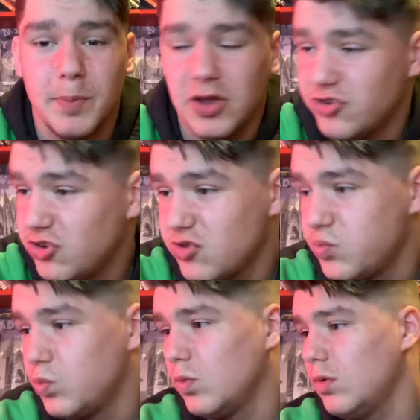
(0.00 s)
but it's just
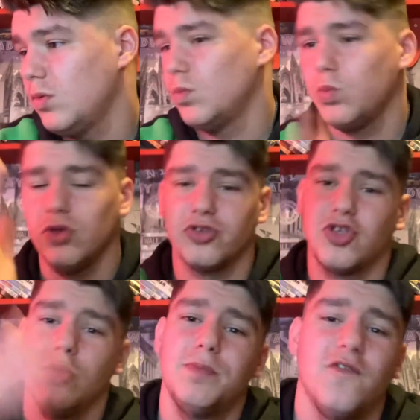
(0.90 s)
want
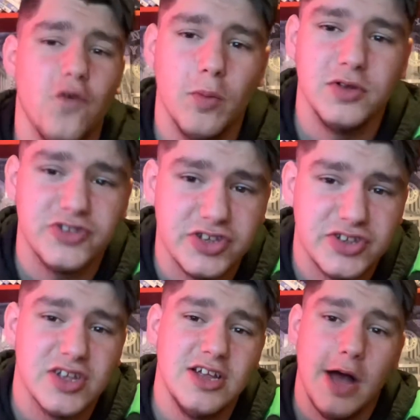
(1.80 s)
good performances,